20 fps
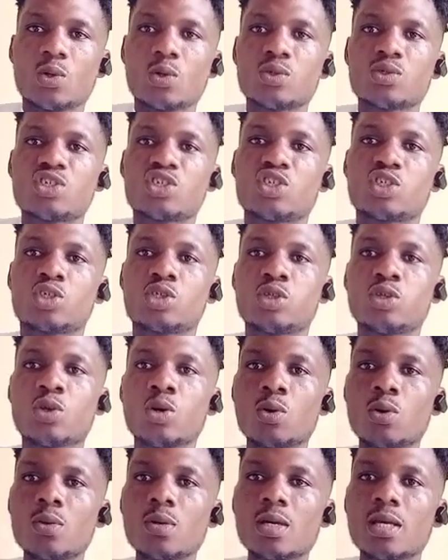
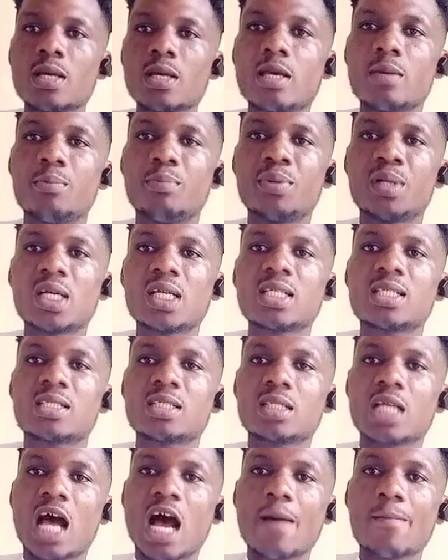Slow
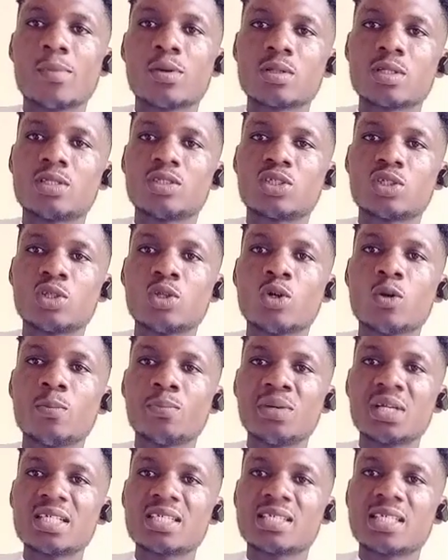brings harmony, slow
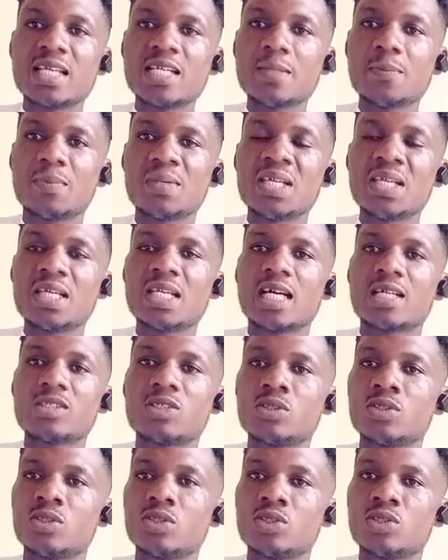brings steady playing,
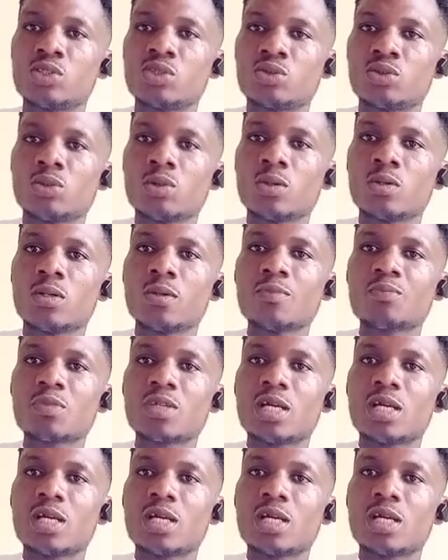and slow